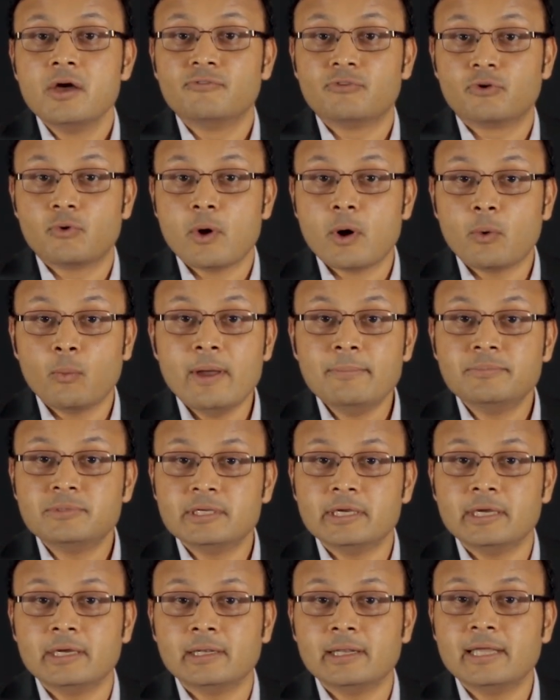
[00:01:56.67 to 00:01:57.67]
For our web
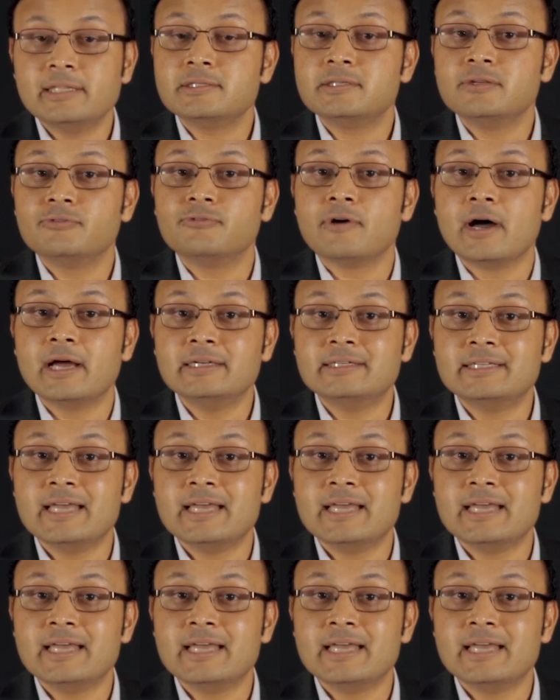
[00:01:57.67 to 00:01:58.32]
tier, let's define